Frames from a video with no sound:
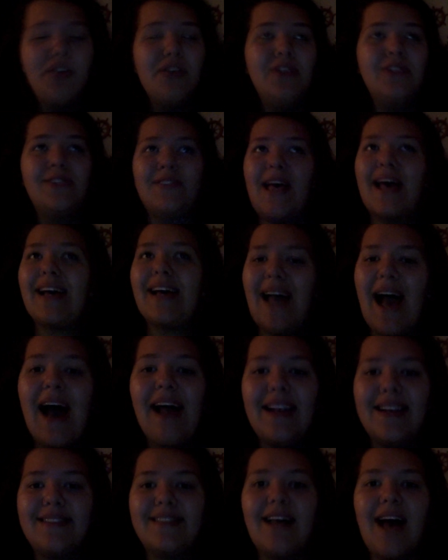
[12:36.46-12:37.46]
So that
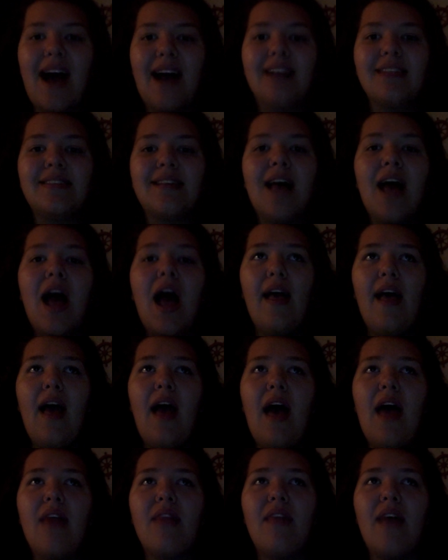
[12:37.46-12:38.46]
kind of sucked.
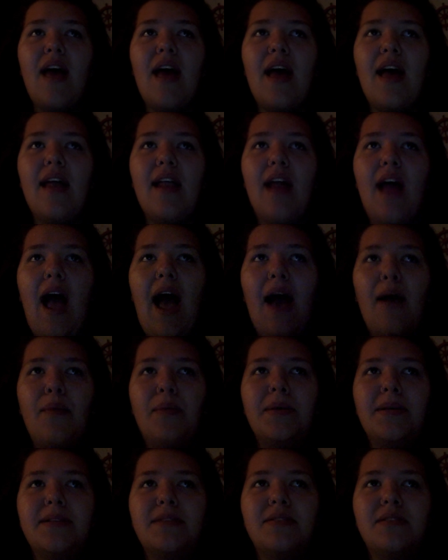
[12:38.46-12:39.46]
And then I
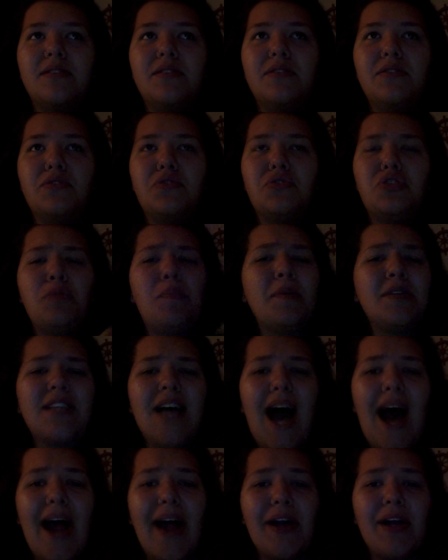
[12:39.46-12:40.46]
was super
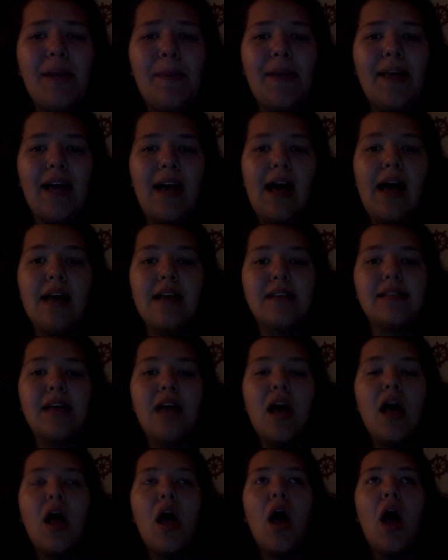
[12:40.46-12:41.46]
tired because
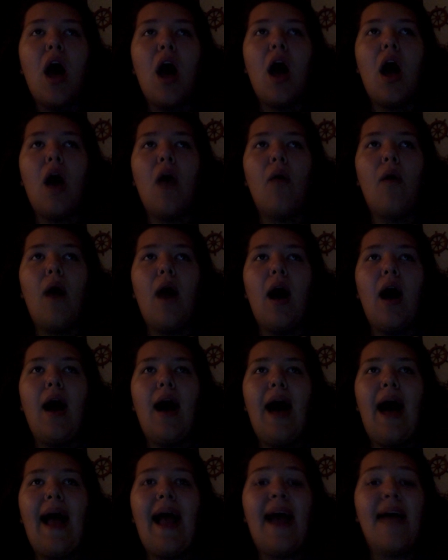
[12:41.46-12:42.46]

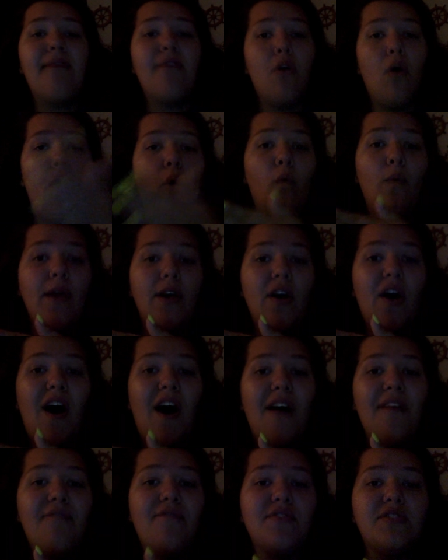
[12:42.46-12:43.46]
I had the whole week
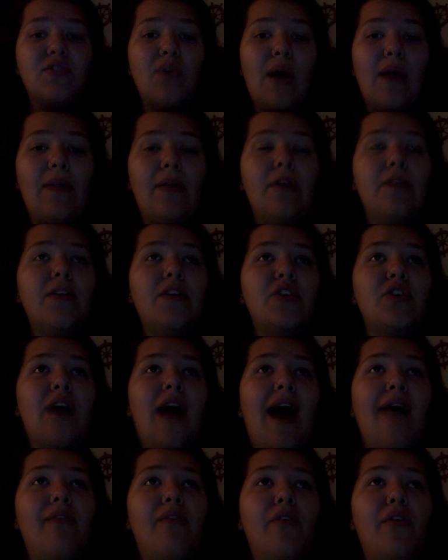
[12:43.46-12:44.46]
off, so I literally
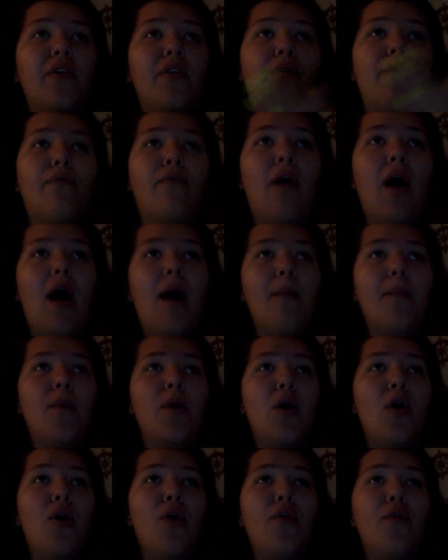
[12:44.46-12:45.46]
traveled from
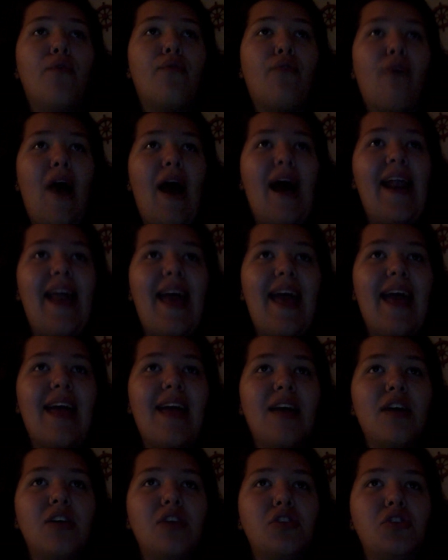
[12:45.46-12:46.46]

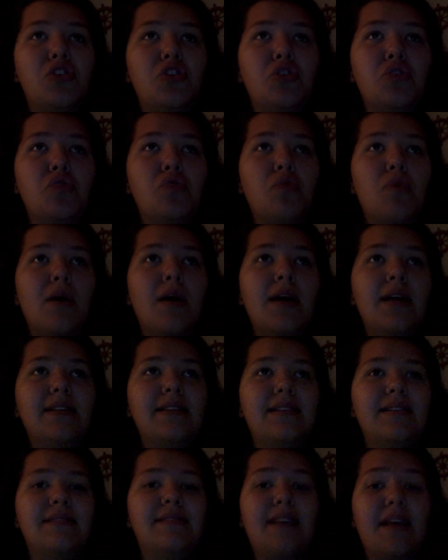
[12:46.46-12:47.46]
Friday to
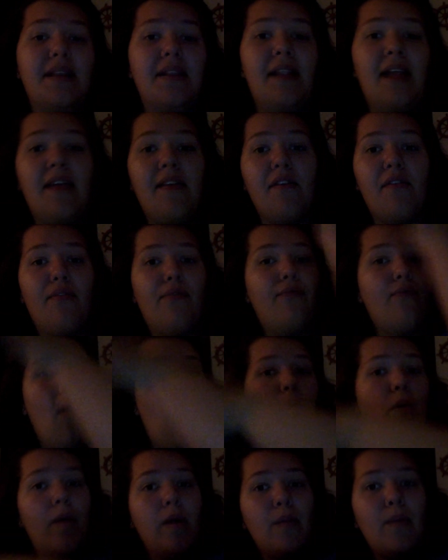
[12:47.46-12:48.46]
Sunday the
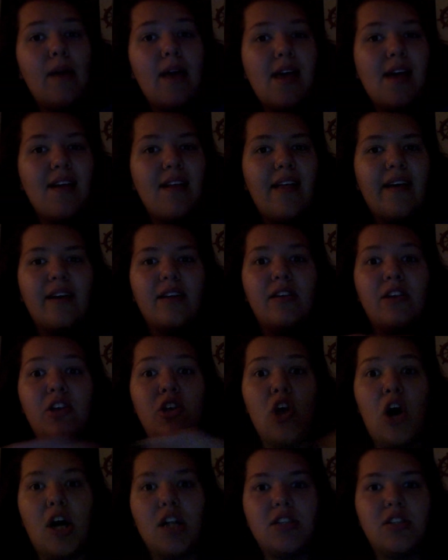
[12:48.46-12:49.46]
following week, like
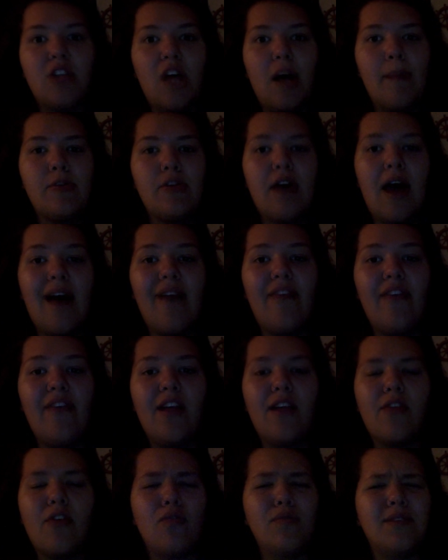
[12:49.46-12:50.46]
non-stop
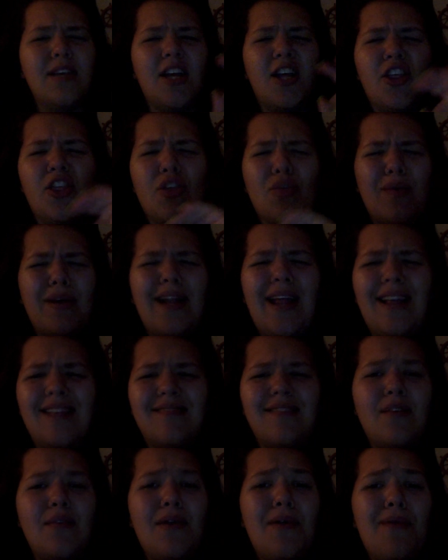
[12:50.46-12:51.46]
traveling. There was like 3 days in
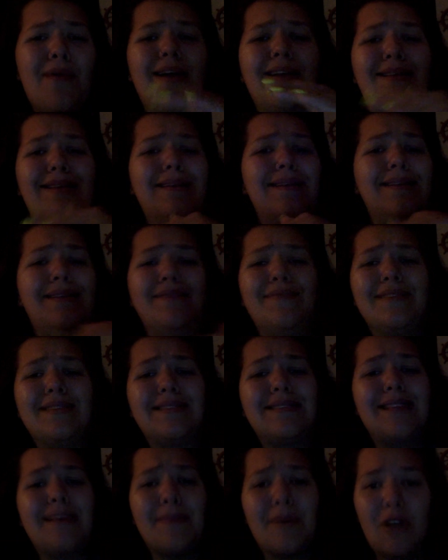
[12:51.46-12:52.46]
that week where I didn't even
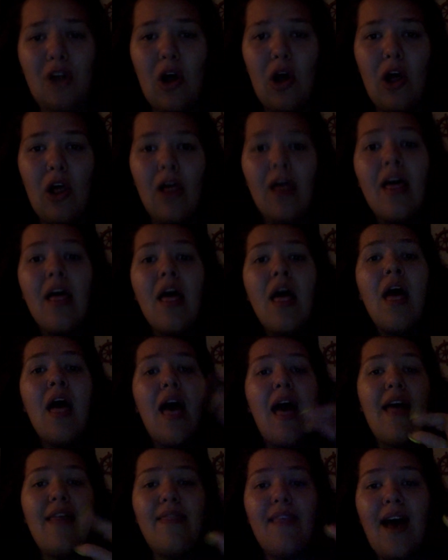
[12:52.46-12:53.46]
sleep at all,
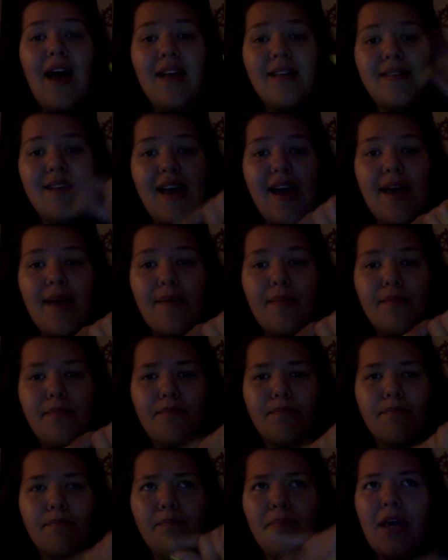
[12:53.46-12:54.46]
and that day
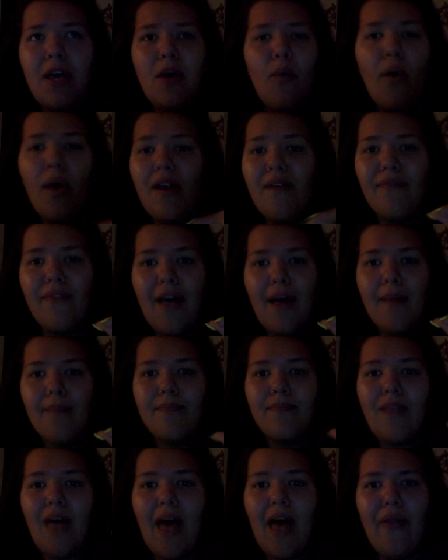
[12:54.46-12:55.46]
being one of
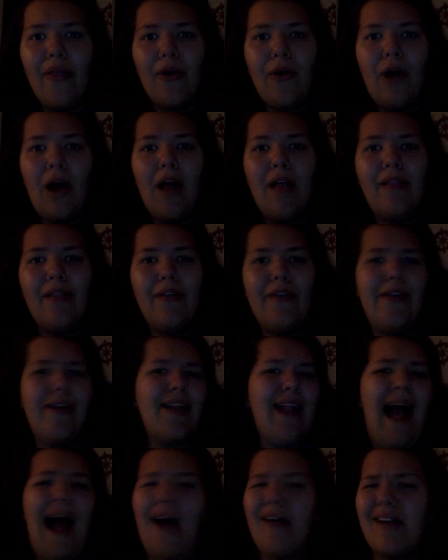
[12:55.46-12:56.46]
them, I only got literally like an
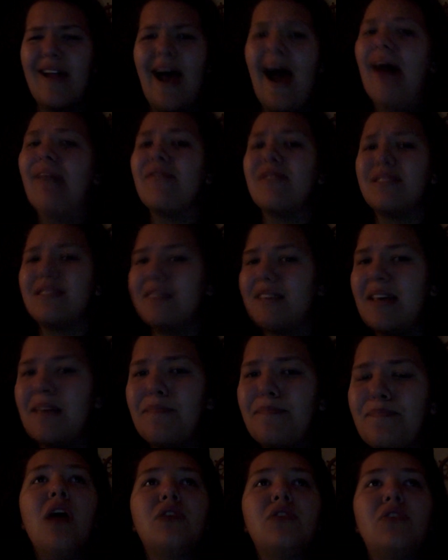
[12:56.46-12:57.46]
hour and a half of sleep.
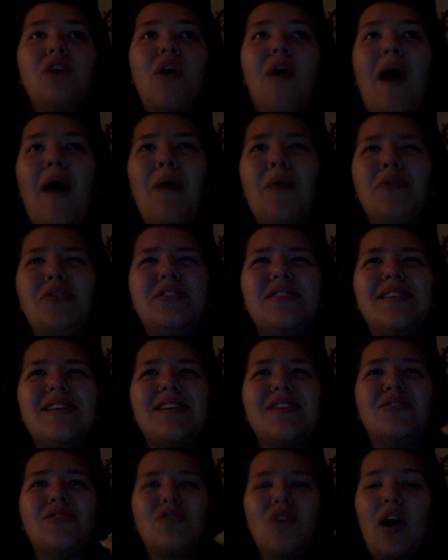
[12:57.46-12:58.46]
So I was just
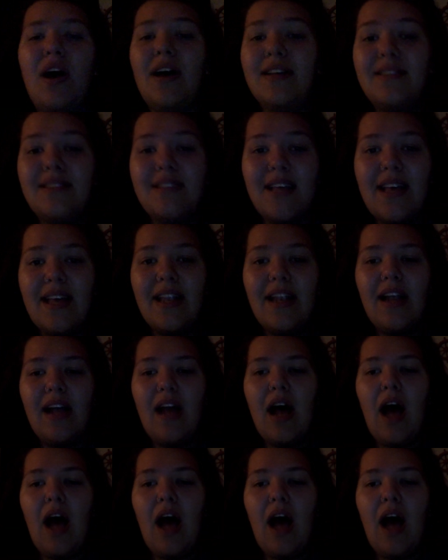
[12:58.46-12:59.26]
exhausted.